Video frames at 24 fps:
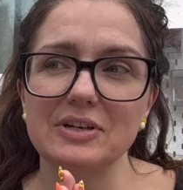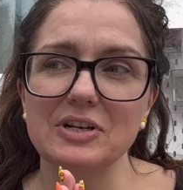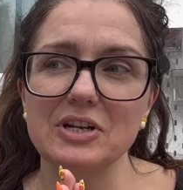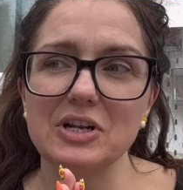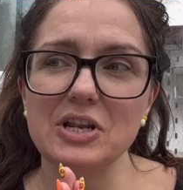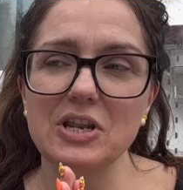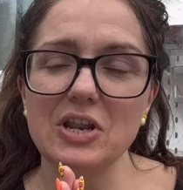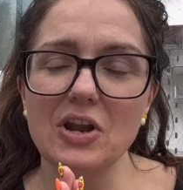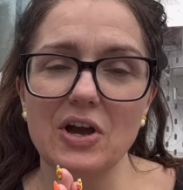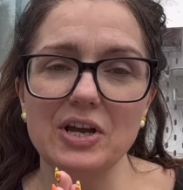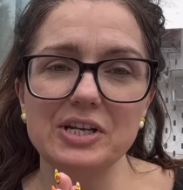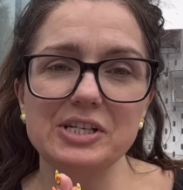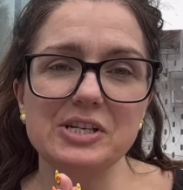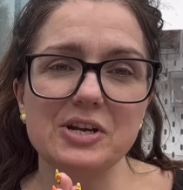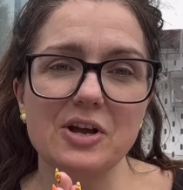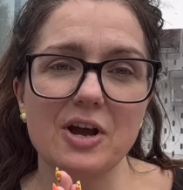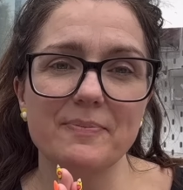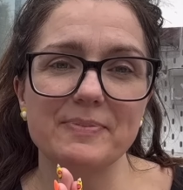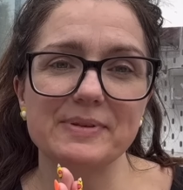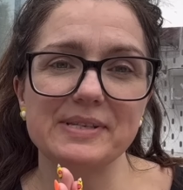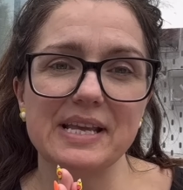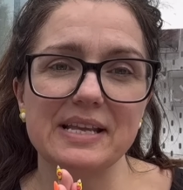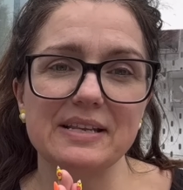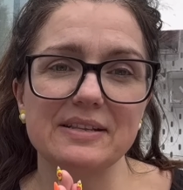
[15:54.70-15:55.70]

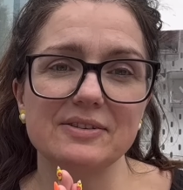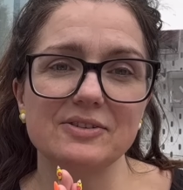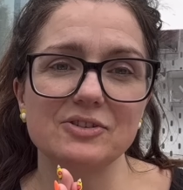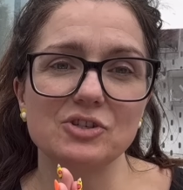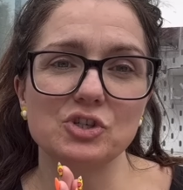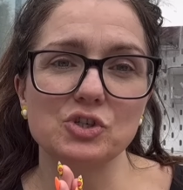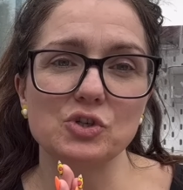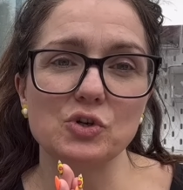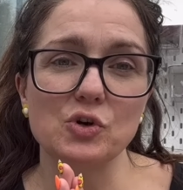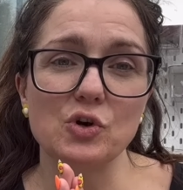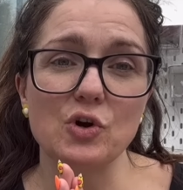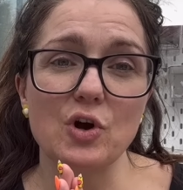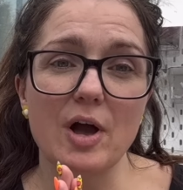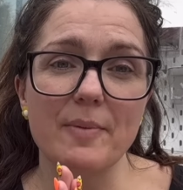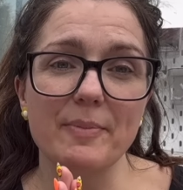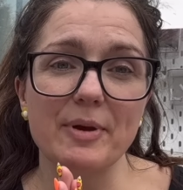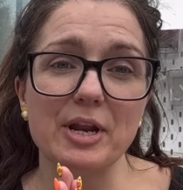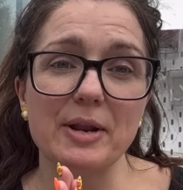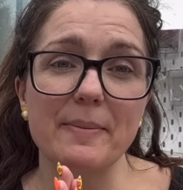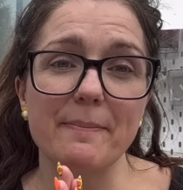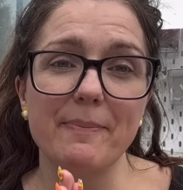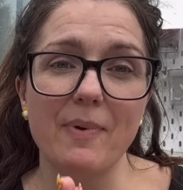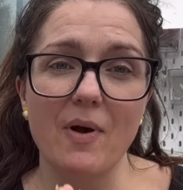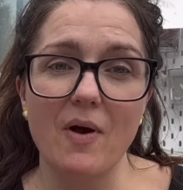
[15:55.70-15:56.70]
99% sure I'm
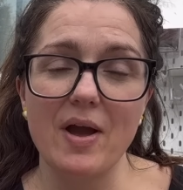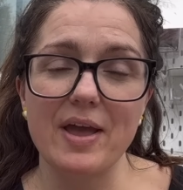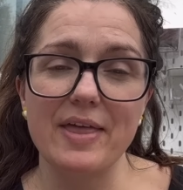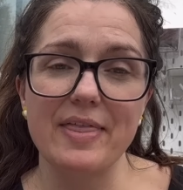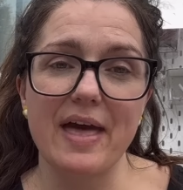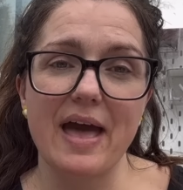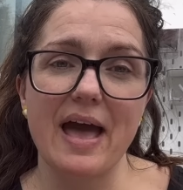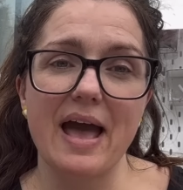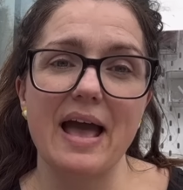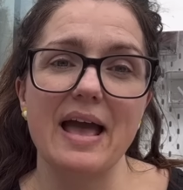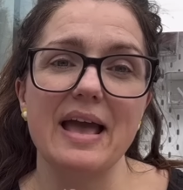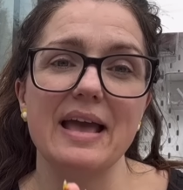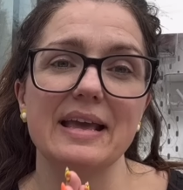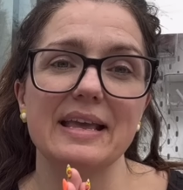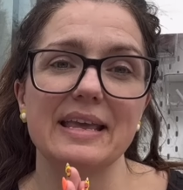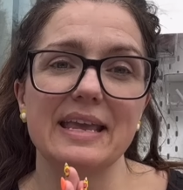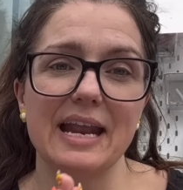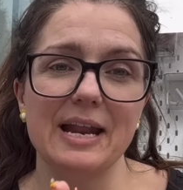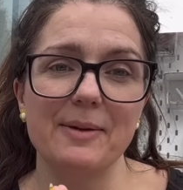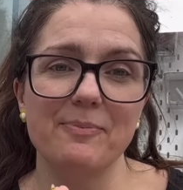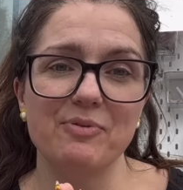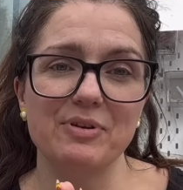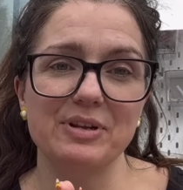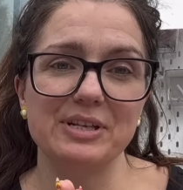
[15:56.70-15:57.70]
going to buy that,
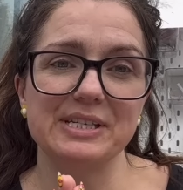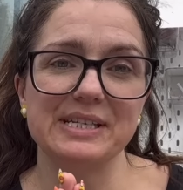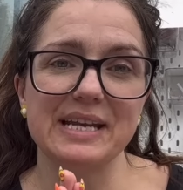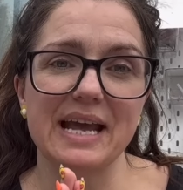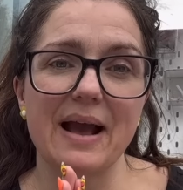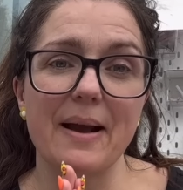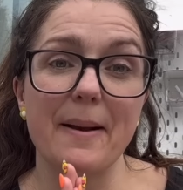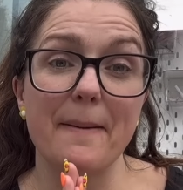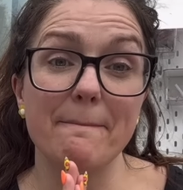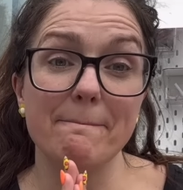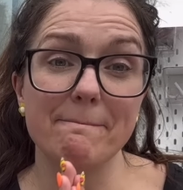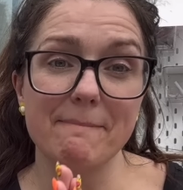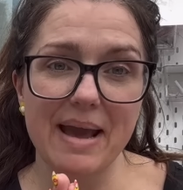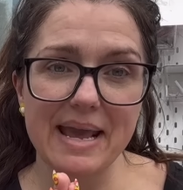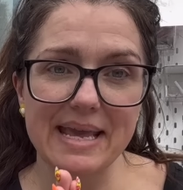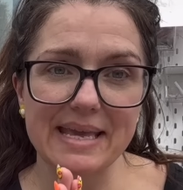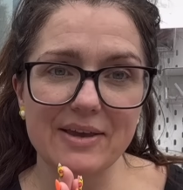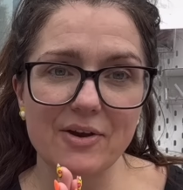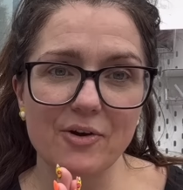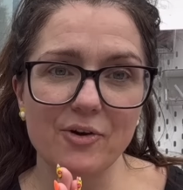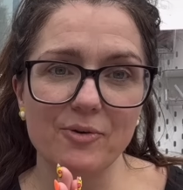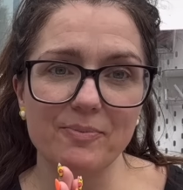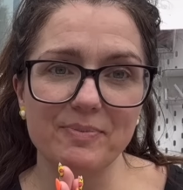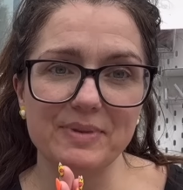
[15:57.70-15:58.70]
get it printed out,
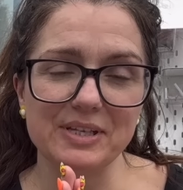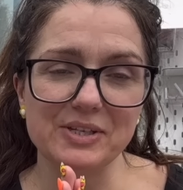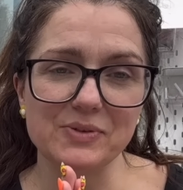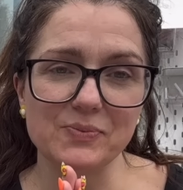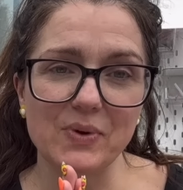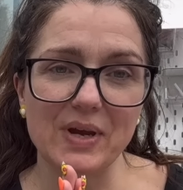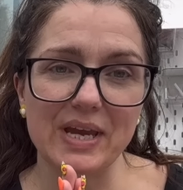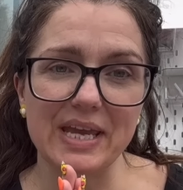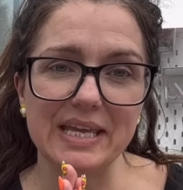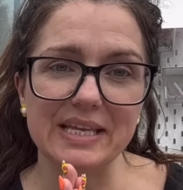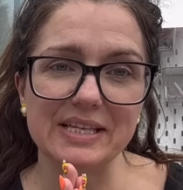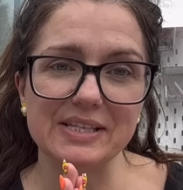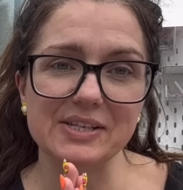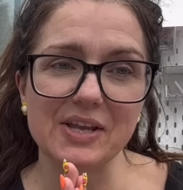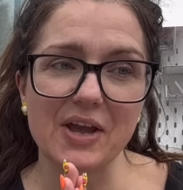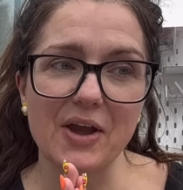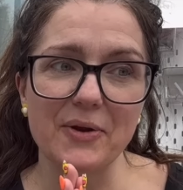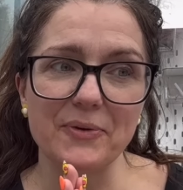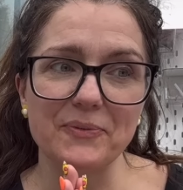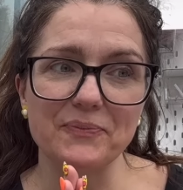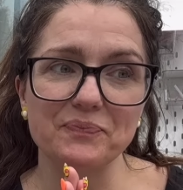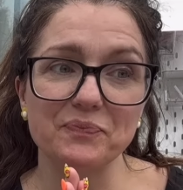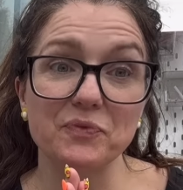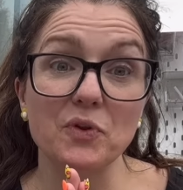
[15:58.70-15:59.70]
make it up this week.
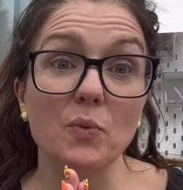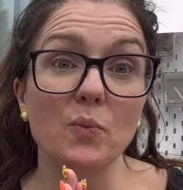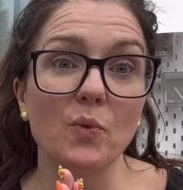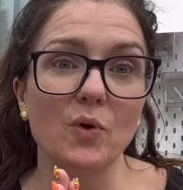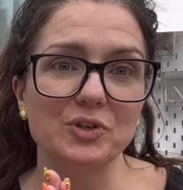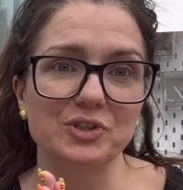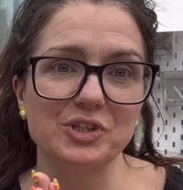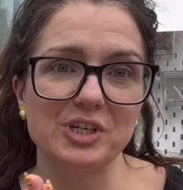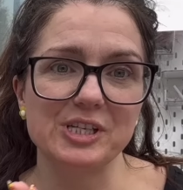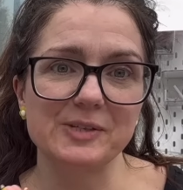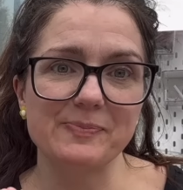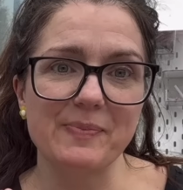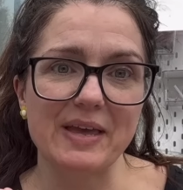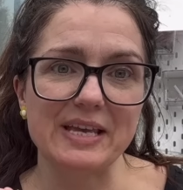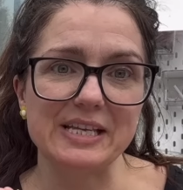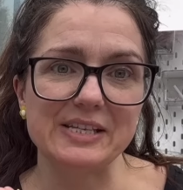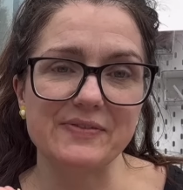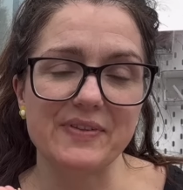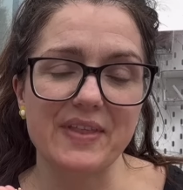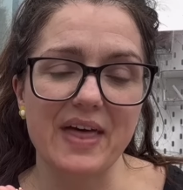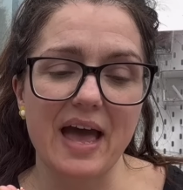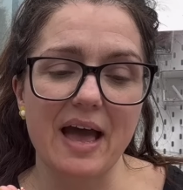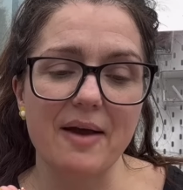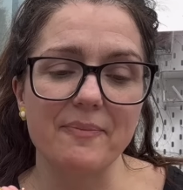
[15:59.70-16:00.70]
So watch your space
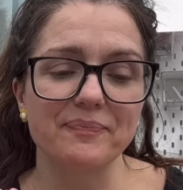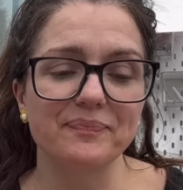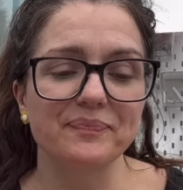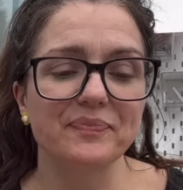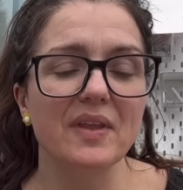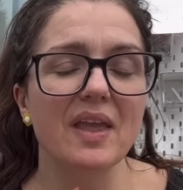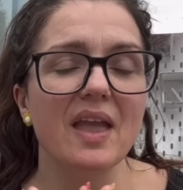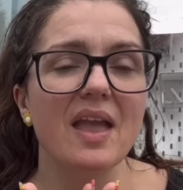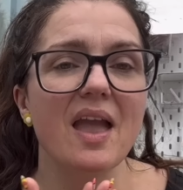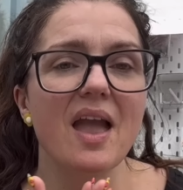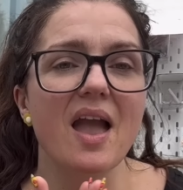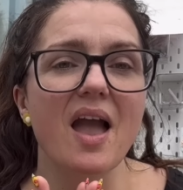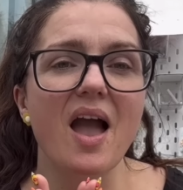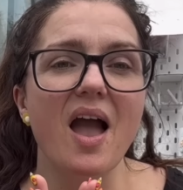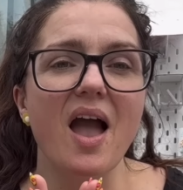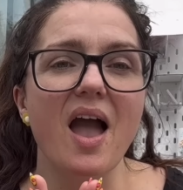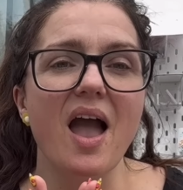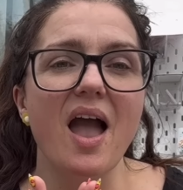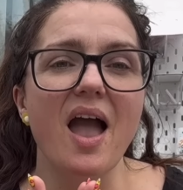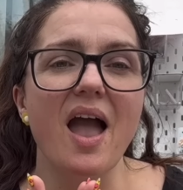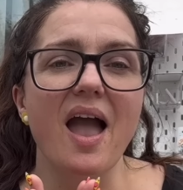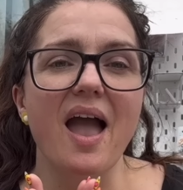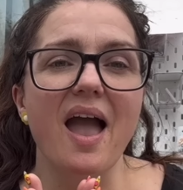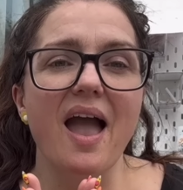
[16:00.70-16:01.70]
for that.
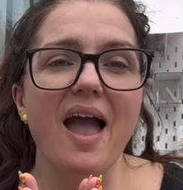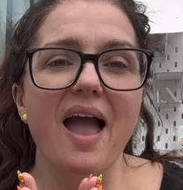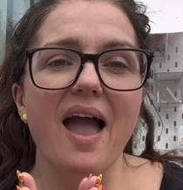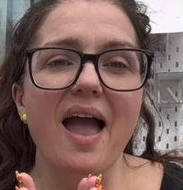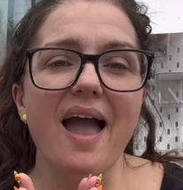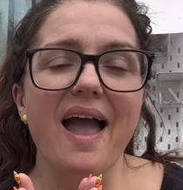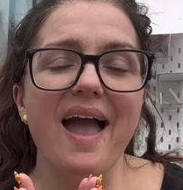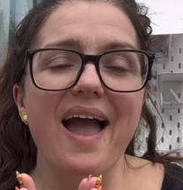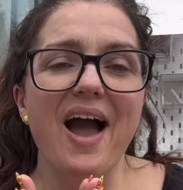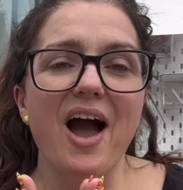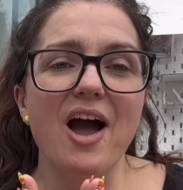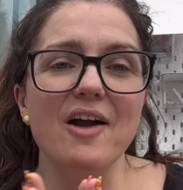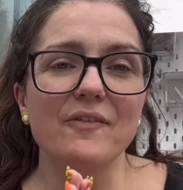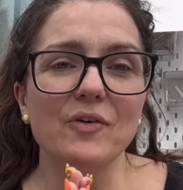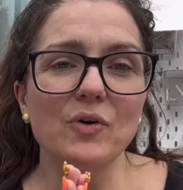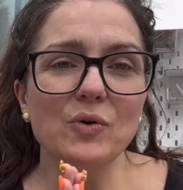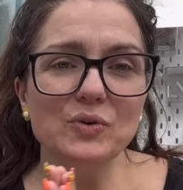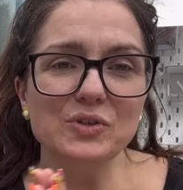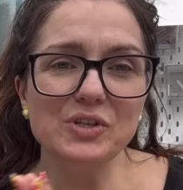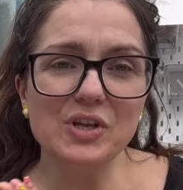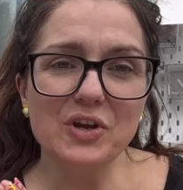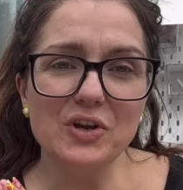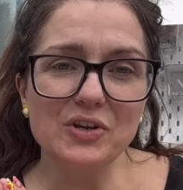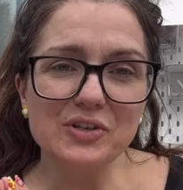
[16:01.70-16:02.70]
I've
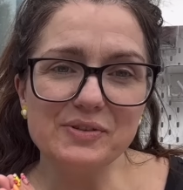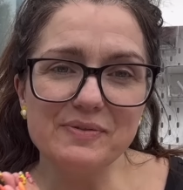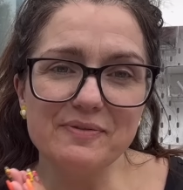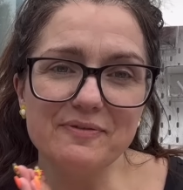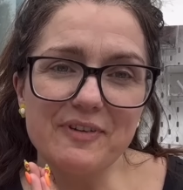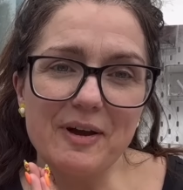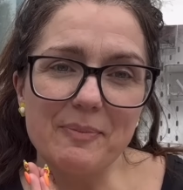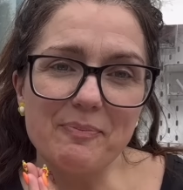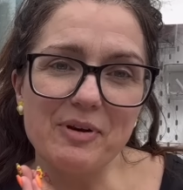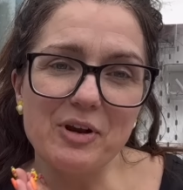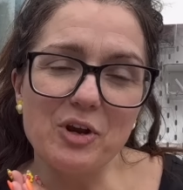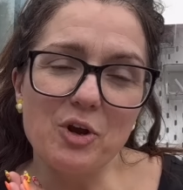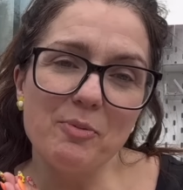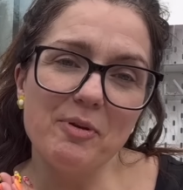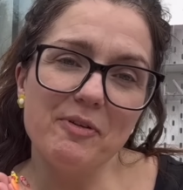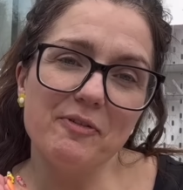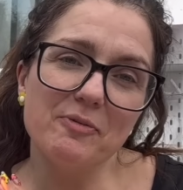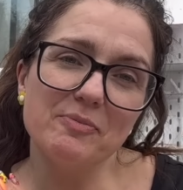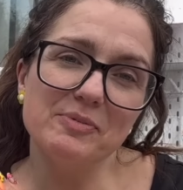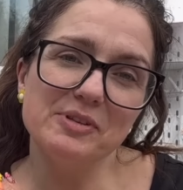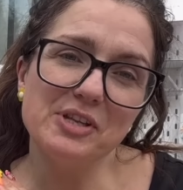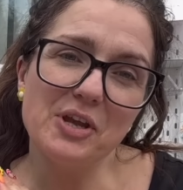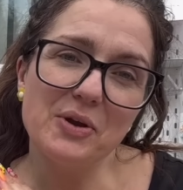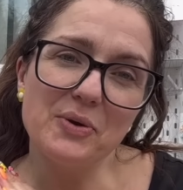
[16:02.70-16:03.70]
also got some fabric coming
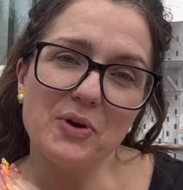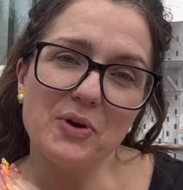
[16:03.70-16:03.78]
from So